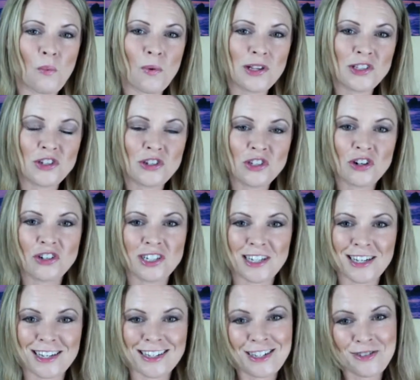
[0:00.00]
once you start to
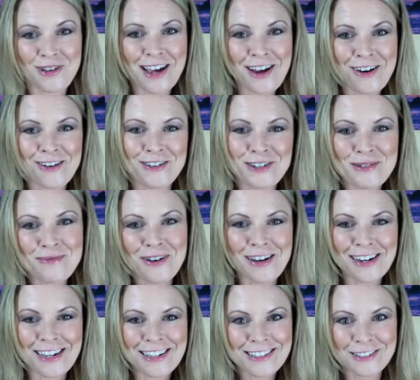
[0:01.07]
get new hair on your
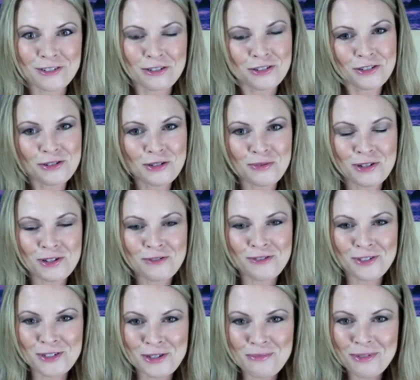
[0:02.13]
body and all those
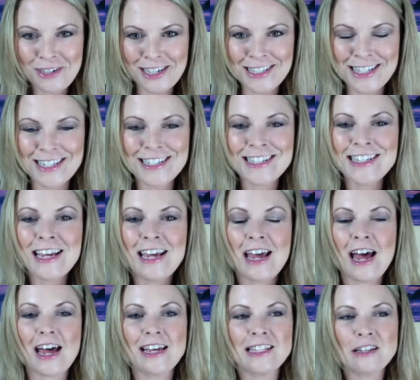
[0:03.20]
wonderful new places,
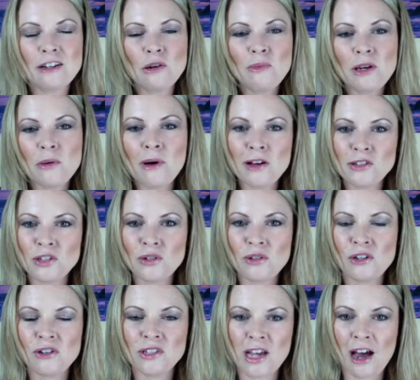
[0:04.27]
it'll be about two
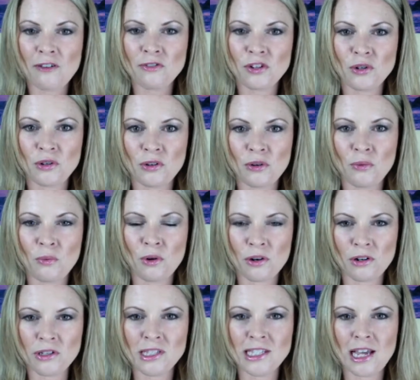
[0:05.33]
years
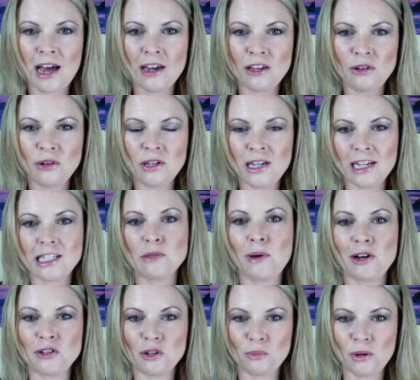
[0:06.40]
afterwards that you can
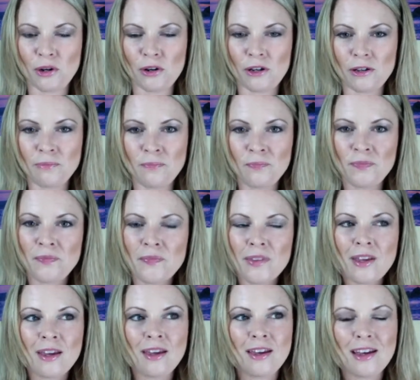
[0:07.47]
expect your period.
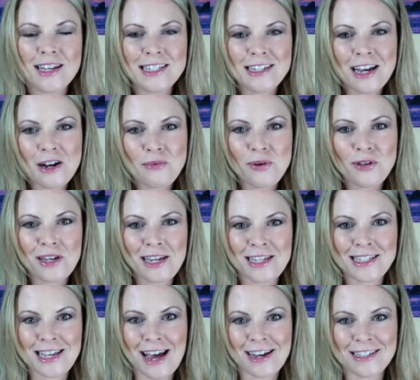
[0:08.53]
It's not a really
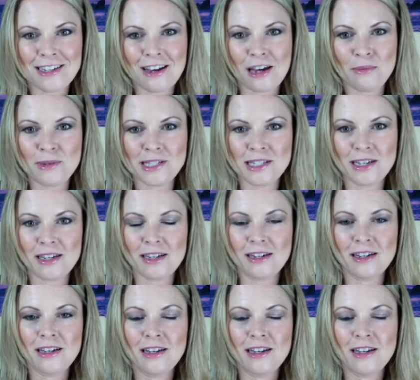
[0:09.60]
exact time, is it?